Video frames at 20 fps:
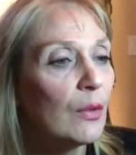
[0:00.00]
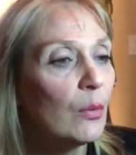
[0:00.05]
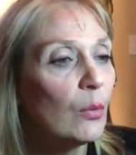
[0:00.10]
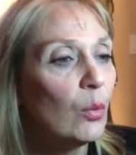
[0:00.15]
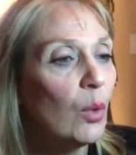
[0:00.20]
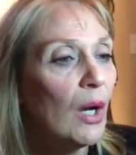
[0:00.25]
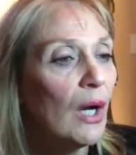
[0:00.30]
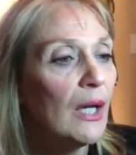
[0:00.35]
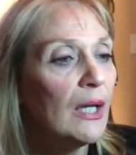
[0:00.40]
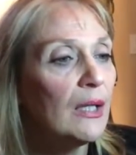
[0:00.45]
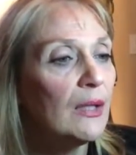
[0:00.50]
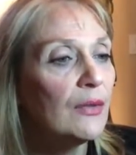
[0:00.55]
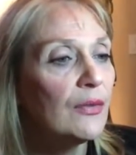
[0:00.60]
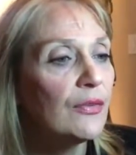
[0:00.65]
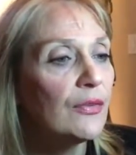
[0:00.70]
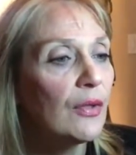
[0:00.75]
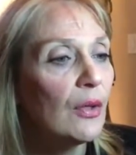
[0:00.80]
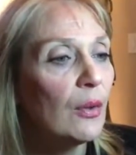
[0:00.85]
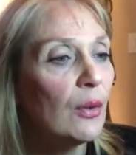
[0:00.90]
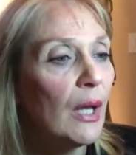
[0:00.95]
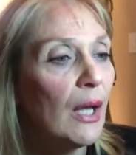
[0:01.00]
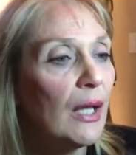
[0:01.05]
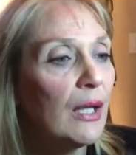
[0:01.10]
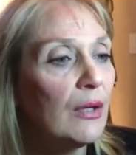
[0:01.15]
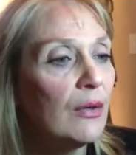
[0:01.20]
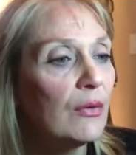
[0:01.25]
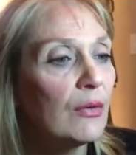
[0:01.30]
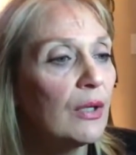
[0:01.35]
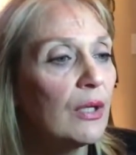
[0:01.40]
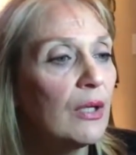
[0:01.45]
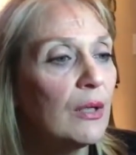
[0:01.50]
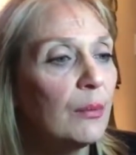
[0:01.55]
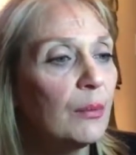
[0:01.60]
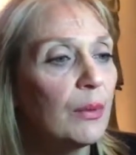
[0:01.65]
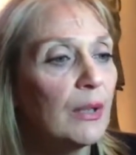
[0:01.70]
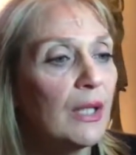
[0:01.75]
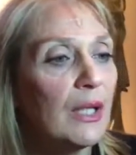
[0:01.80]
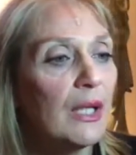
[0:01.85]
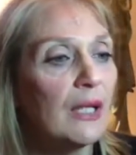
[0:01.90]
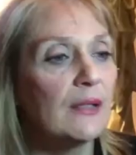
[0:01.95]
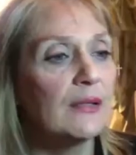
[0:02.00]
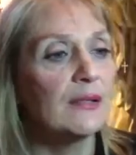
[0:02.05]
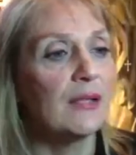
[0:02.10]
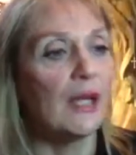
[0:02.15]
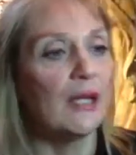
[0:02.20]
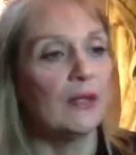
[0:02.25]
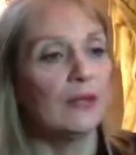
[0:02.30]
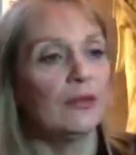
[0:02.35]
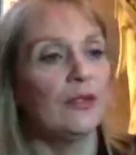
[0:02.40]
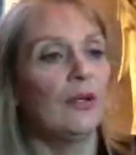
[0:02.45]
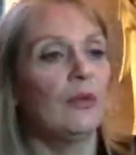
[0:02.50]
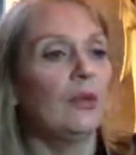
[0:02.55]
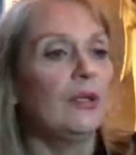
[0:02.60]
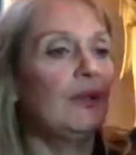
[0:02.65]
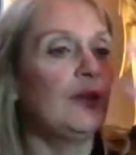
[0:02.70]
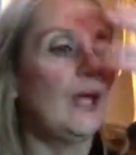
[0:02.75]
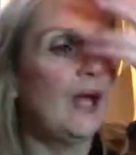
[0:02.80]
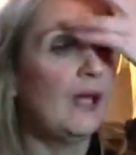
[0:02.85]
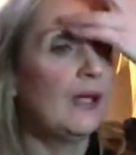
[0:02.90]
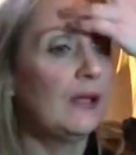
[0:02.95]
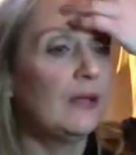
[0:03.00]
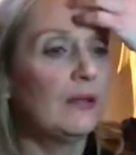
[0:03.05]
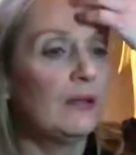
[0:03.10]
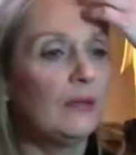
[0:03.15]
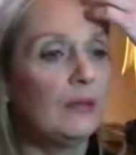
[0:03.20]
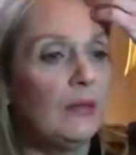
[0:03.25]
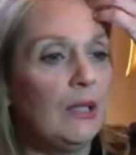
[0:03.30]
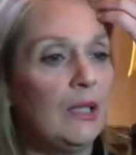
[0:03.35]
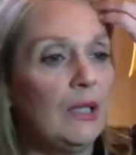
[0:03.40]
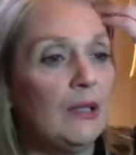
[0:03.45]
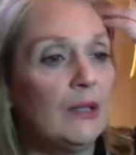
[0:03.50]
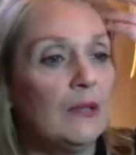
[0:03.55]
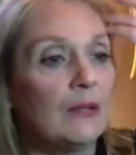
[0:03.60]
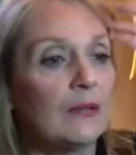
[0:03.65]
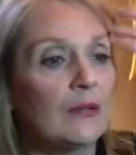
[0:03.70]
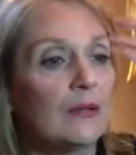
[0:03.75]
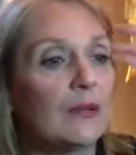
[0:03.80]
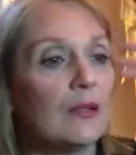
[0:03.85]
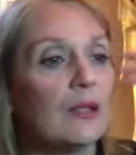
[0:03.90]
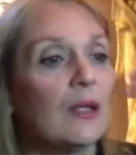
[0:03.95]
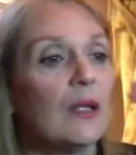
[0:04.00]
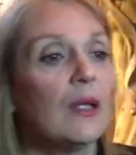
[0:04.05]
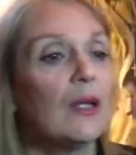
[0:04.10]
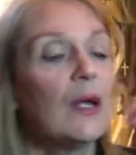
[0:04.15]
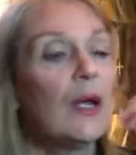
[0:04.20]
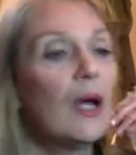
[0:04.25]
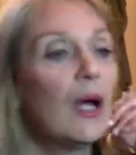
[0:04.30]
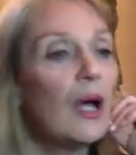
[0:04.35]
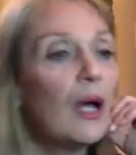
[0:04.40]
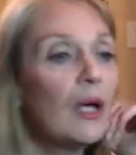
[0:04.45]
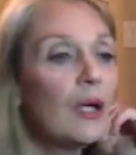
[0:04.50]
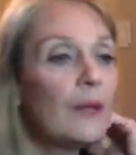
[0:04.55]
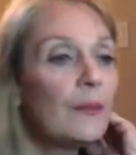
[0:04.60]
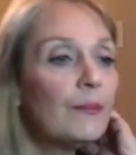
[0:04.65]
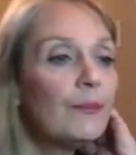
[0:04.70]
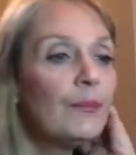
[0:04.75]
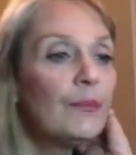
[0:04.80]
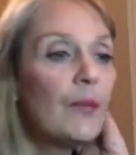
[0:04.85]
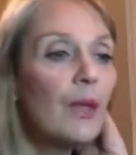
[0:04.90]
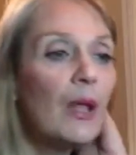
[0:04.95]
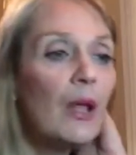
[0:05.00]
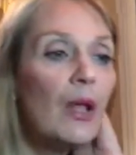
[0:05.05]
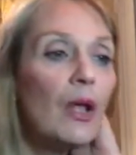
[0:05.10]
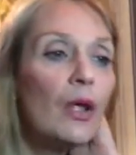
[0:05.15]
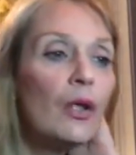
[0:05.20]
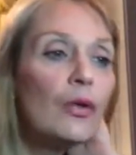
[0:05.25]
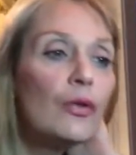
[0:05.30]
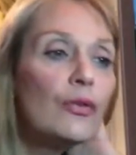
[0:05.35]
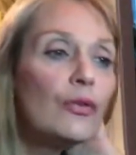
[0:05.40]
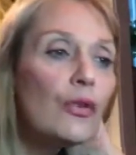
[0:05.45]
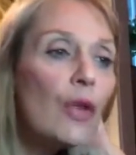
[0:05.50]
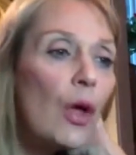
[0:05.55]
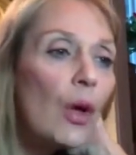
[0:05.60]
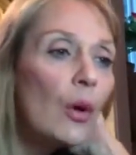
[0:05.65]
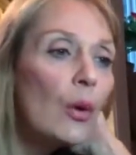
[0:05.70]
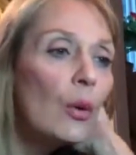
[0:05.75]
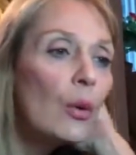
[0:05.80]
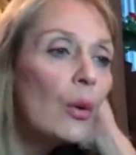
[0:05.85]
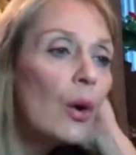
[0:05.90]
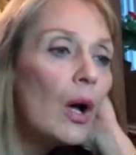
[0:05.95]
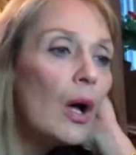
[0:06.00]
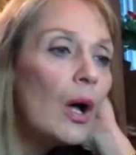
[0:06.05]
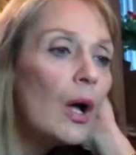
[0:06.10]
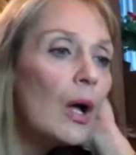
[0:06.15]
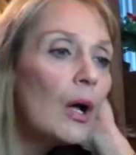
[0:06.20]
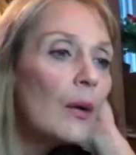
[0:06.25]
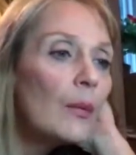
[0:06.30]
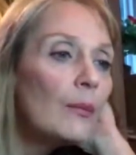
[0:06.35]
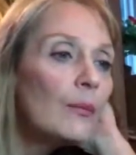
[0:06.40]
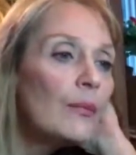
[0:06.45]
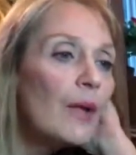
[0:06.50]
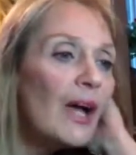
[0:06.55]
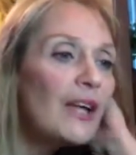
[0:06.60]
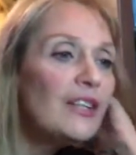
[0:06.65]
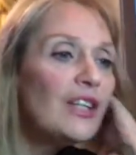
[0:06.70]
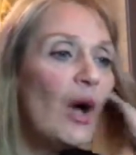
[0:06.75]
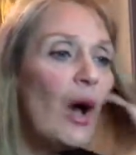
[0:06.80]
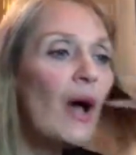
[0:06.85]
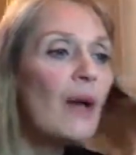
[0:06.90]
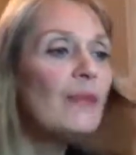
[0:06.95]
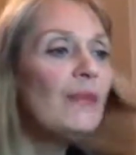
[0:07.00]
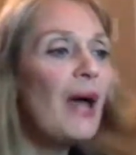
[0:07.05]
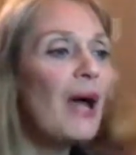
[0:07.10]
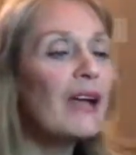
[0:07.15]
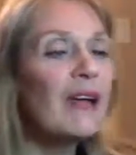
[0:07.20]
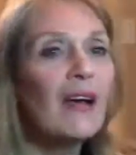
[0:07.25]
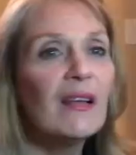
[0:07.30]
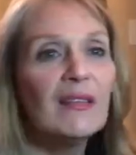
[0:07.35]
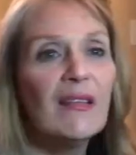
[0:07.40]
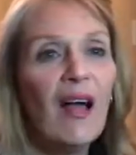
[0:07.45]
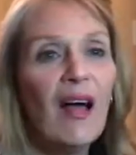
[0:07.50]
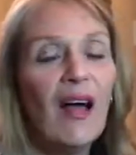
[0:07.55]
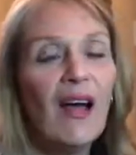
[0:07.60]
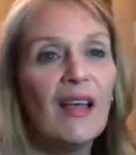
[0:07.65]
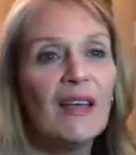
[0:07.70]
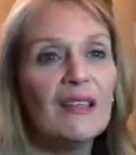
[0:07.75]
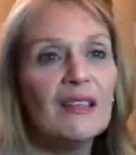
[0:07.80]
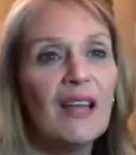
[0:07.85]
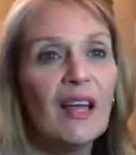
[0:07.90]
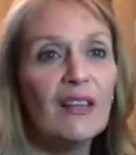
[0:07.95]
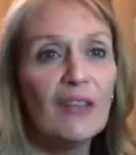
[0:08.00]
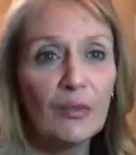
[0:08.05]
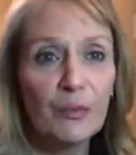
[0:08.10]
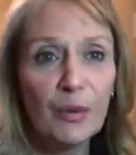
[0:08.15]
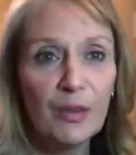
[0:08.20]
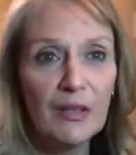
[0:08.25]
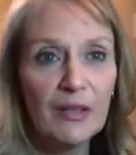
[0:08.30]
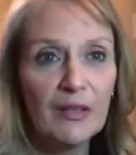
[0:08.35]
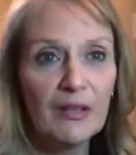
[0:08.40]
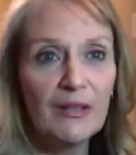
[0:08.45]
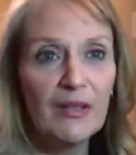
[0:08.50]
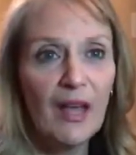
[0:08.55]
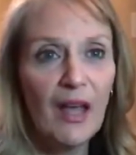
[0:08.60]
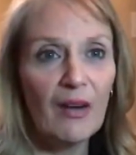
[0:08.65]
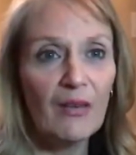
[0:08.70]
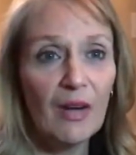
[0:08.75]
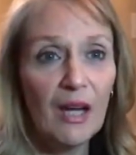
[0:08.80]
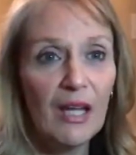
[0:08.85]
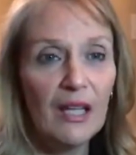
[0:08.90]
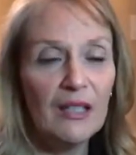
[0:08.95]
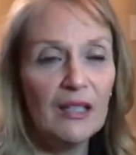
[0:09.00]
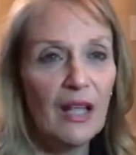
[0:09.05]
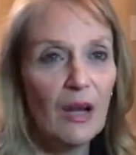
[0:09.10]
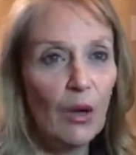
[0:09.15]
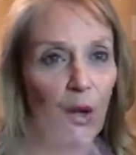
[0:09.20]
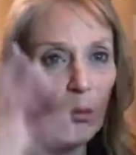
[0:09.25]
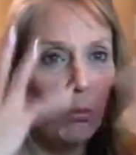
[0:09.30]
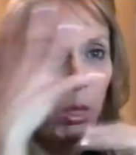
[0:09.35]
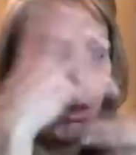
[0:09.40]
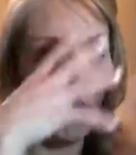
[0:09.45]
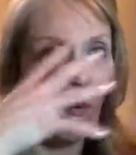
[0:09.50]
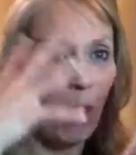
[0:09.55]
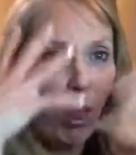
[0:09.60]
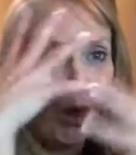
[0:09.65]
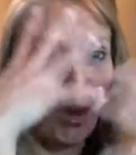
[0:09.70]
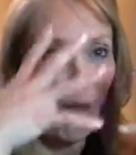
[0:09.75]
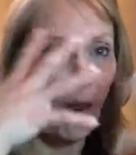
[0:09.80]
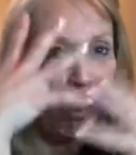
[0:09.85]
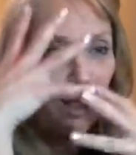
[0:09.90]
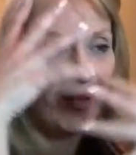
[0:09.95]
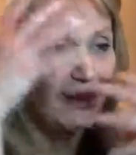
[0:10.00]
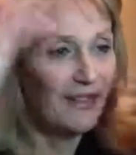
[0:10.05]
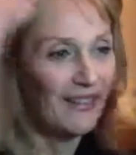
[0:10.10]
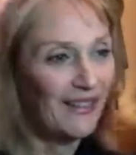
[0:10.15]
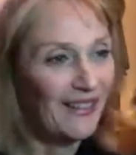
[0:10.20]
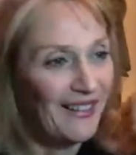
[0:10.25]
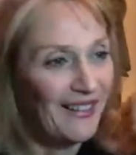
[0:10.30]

why is so angry plants? I don't know what that means. I know I'm back online. I look pretty good now, right? Not all blah, blah, blah, blah.